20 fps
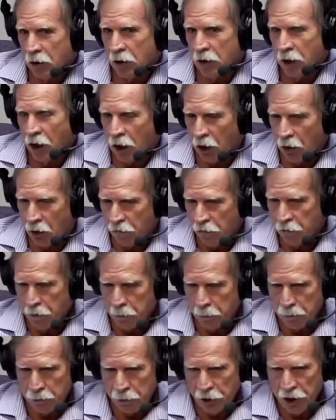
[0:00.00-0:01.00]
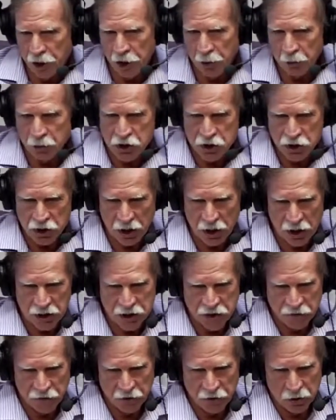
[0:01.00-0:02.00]
Now, if you're playing with
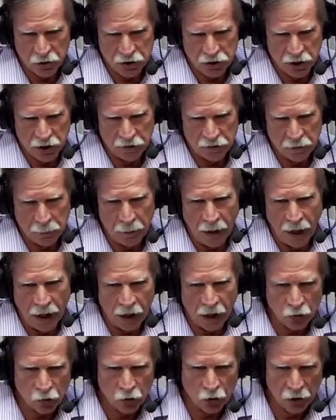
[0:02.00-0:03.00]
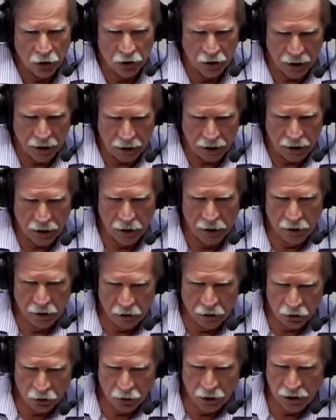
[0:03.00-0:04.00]
chess, if you go take the back row, you got a king, a
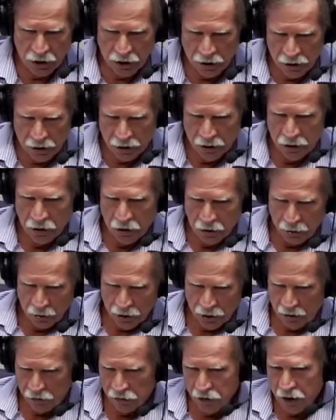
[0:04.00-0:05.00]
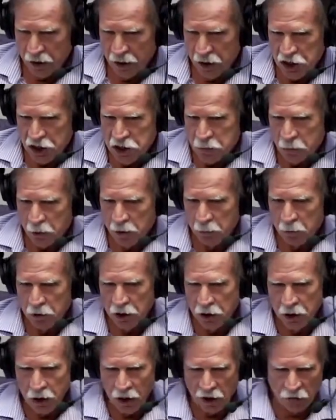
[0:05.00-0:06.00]
queen, whatever the case may be,
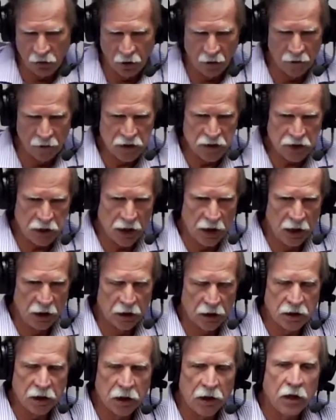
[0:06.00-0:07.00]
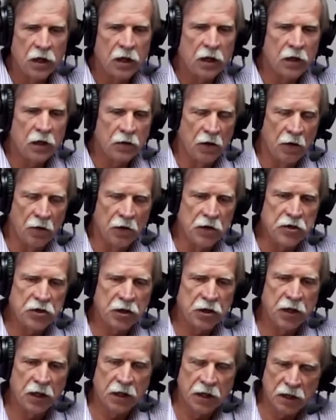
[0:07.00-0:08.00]
you have all this talent, then the
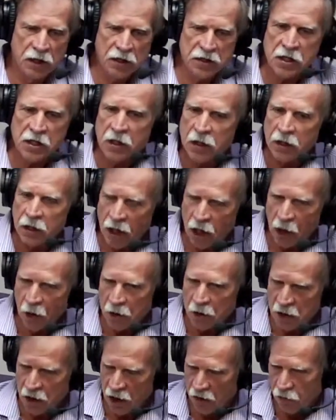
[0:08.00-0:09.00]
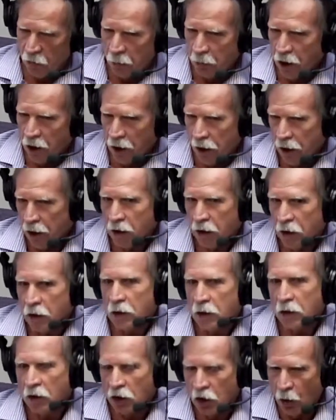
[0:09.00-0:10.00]
trick is, how can everybody
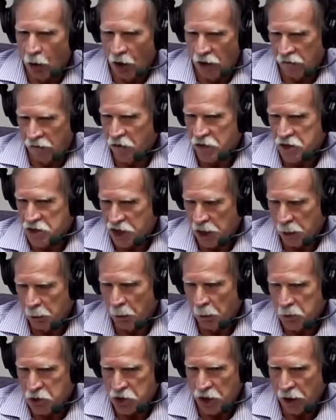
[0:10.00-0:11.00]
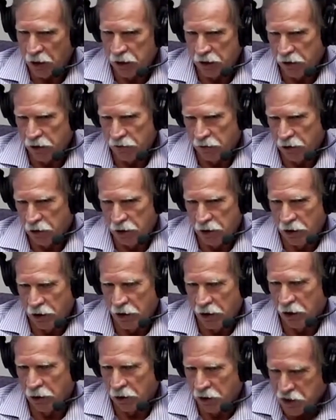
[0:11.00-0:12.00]
go after the same objective?
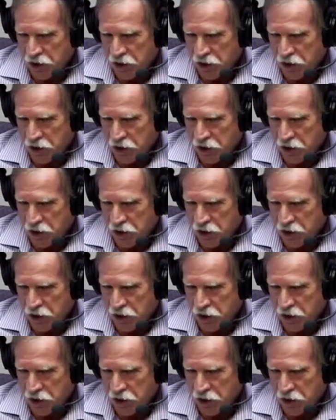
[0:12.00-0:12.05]
You know,